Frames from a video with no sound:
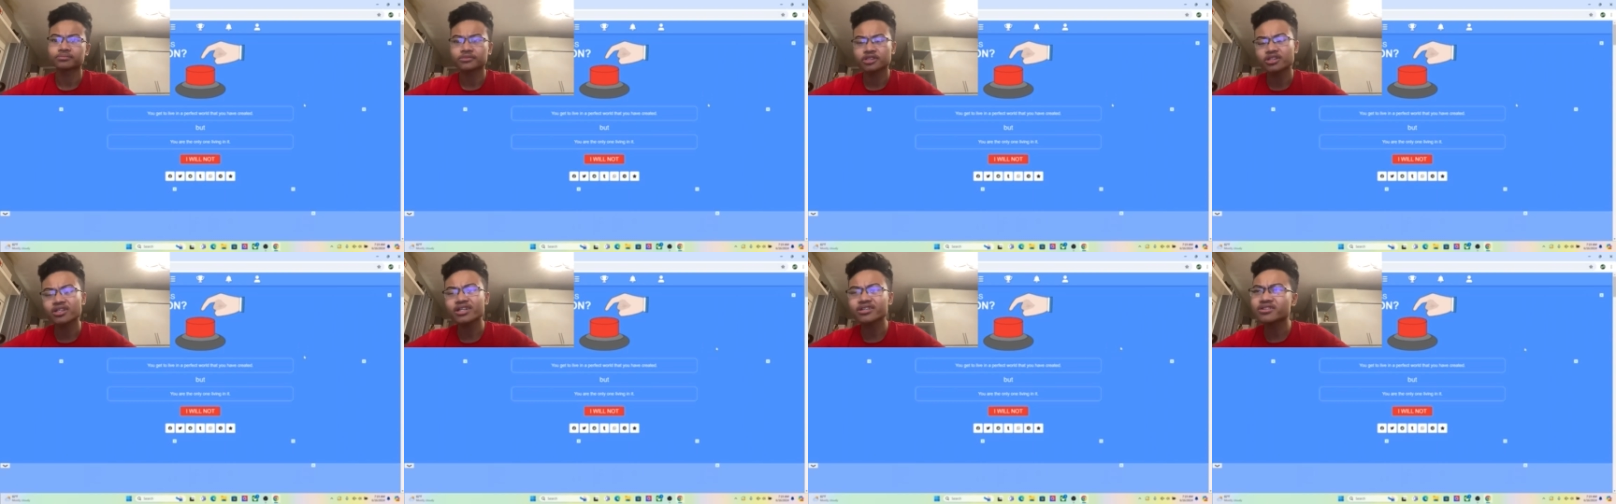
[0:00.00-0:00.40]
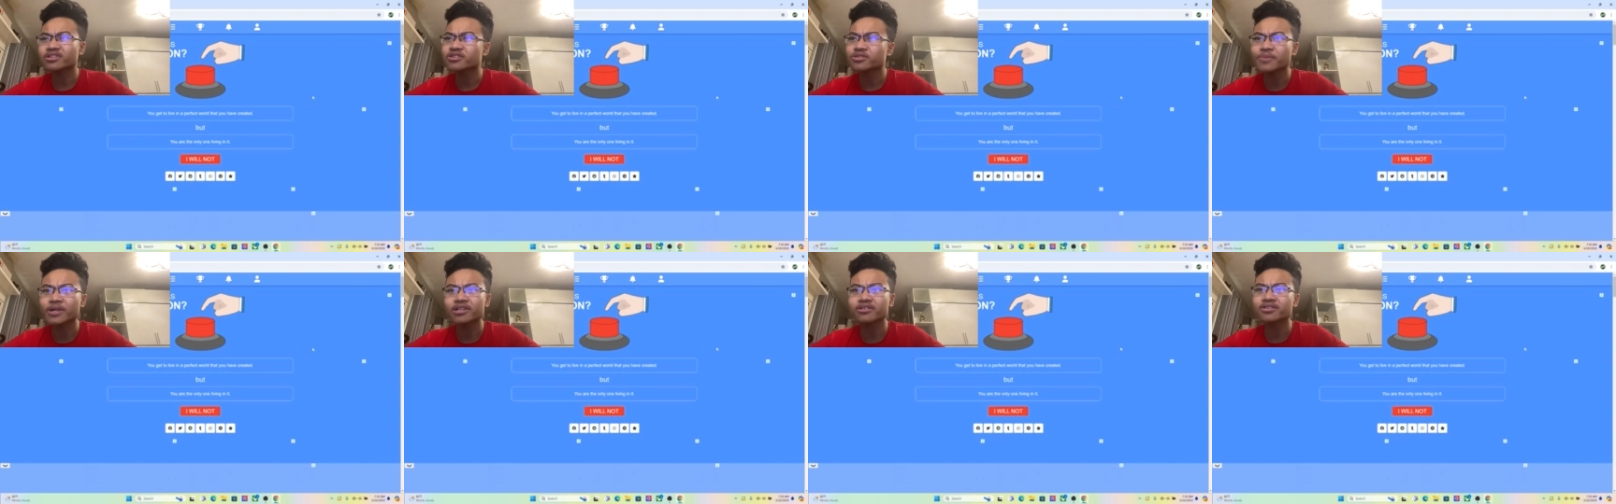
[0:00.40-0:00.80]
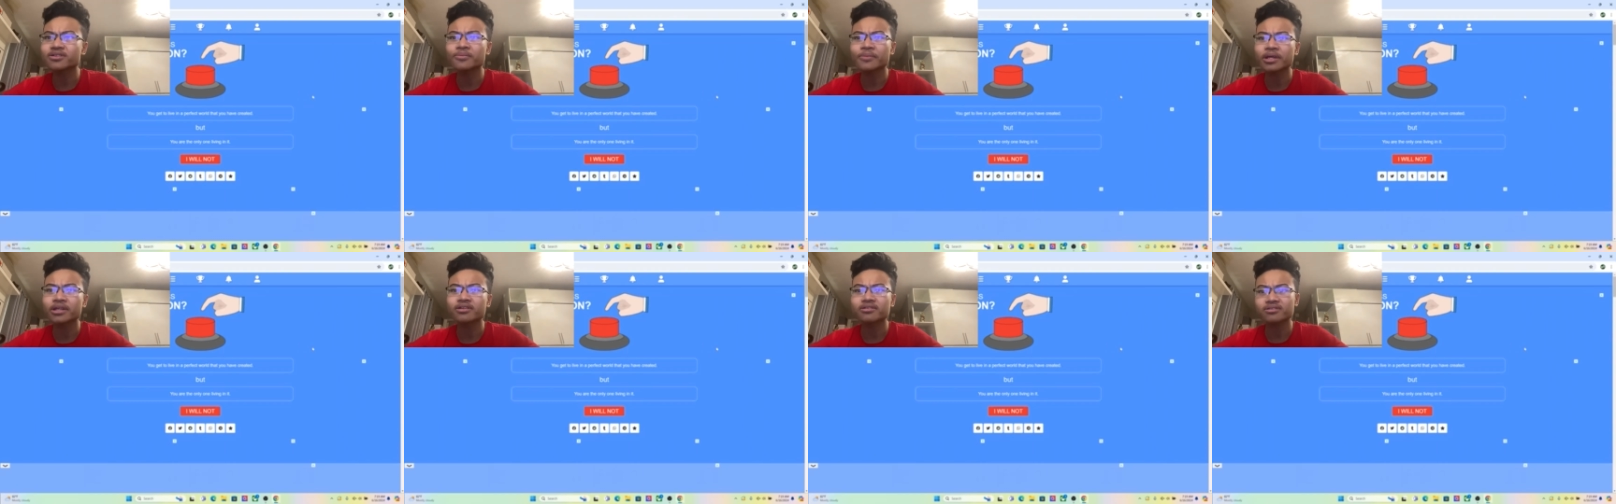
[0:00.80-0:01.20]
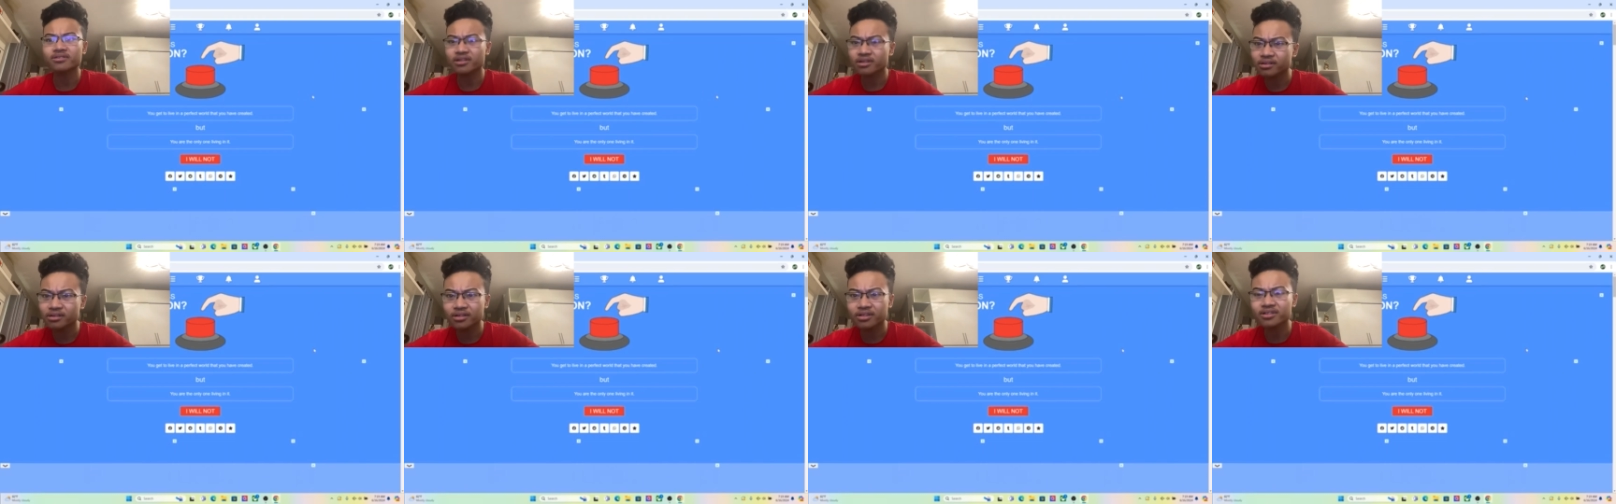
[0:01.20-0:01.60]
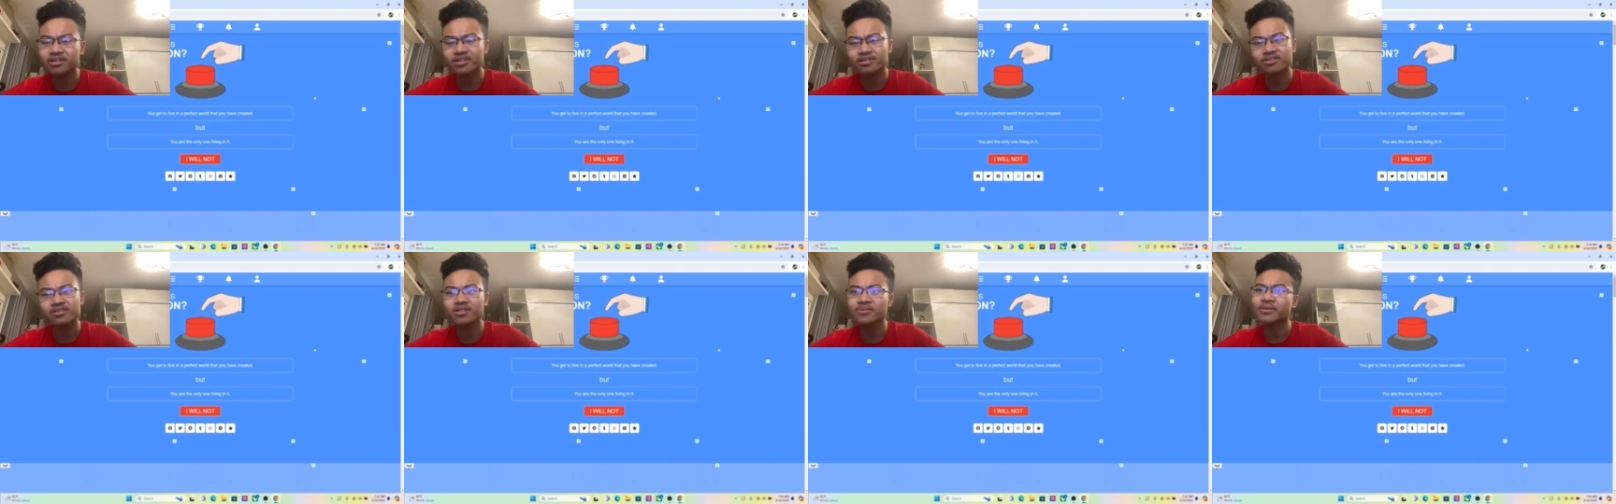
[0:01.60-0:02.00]
International Spider-Man Madness.
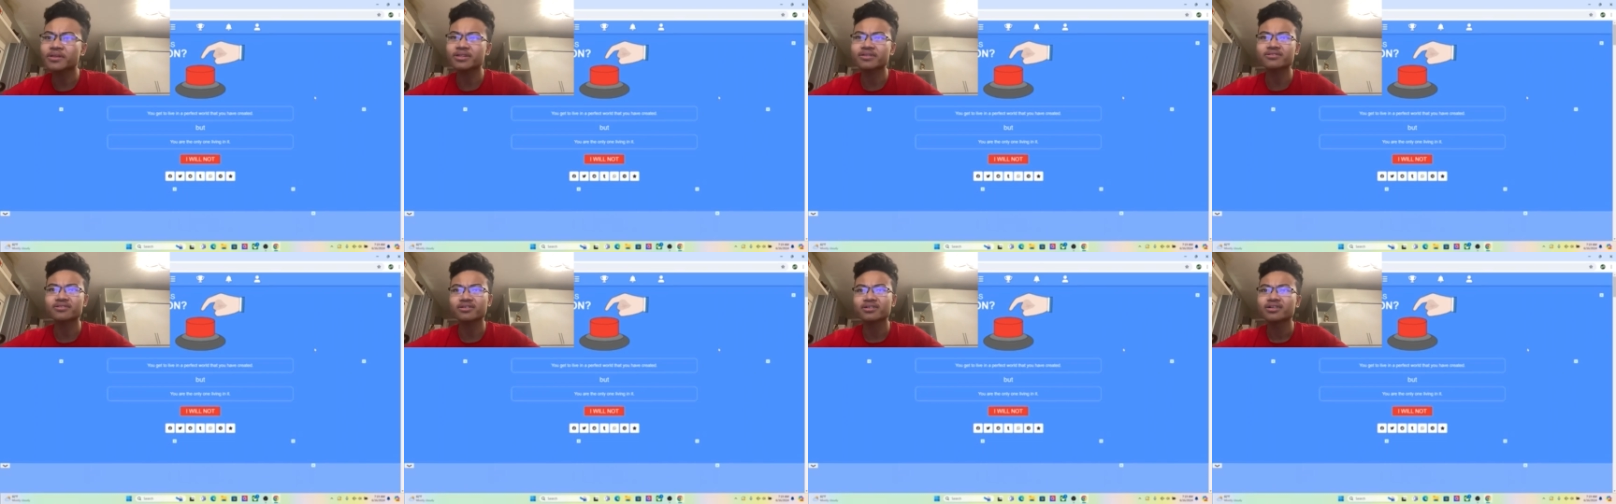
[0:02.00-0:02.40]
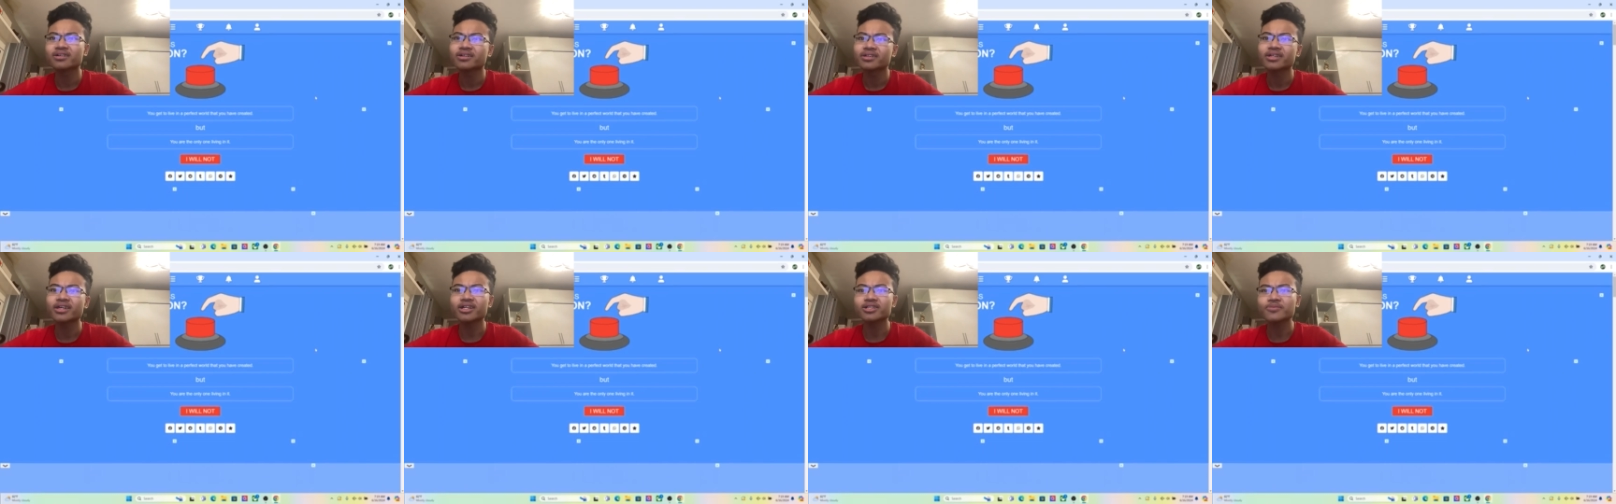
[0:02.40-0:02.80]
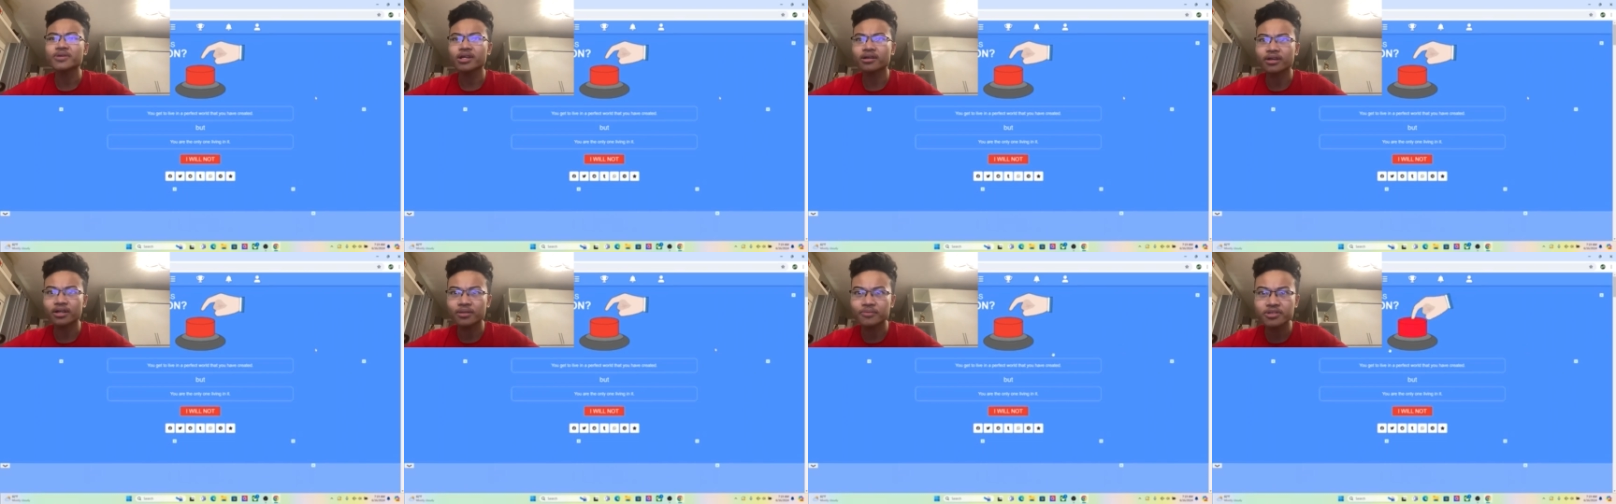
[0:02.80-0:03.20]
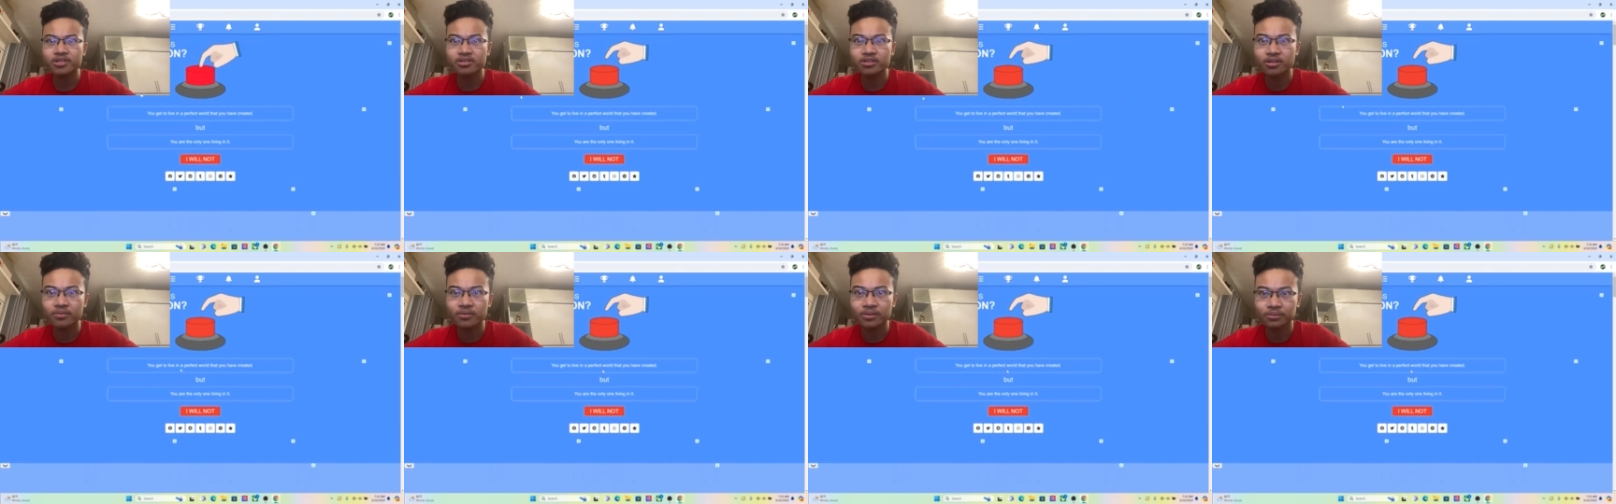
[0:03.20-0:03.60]
International Spider-Man Madness. Yeah, it's me. Okay, I'm just gonna.